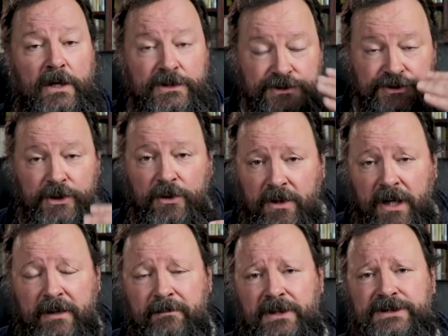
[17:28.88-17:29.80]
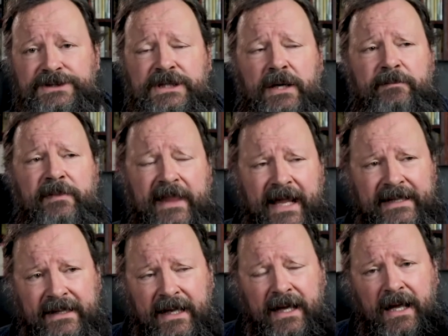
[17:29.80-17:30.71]
So cumbersome
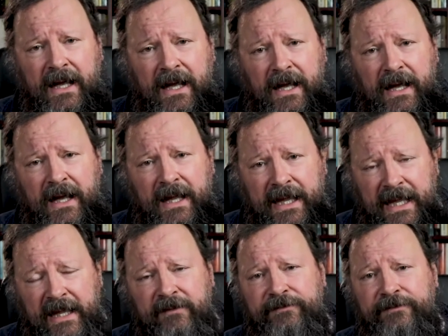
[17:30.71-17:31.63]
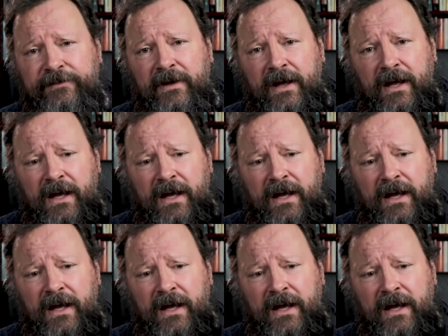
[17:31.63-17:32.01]
that if